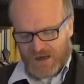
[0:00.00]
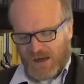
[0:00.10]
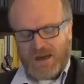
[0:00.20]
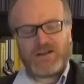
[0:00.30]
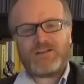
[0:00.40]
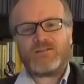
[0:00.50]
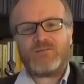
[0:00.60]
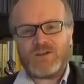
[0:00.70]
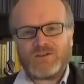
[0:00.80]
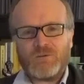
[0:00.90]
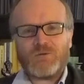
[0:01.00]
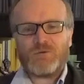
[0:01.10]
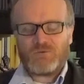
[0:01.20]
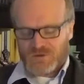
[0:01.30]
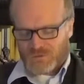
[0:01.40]
And well, some of
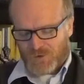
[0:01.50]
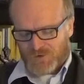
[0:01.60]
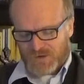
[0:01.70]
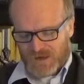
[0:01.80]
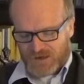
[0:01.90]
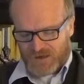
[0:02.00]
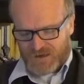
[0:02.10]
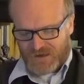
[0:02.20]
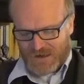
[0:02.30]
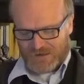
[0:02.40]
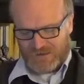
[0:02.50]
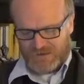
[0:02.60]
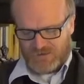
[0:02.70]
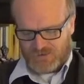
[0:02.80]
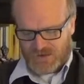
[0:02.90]
you responded, like
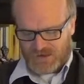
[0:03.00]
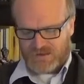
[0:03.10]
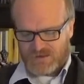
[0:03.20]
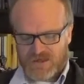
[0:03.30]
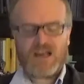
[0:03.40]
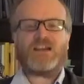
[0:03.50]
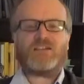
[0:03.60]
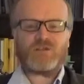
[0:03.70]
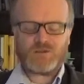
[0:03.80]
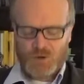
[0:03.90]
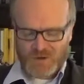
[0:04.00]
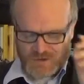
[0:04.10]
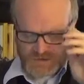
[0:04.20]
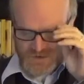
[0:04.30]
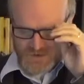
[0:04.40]
Kathleen Skellett
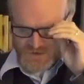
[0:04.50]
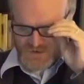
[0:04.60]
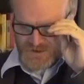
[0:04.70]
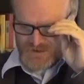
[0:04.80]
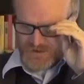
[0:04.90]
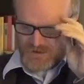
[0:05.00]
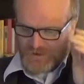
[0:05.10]
responded, and she said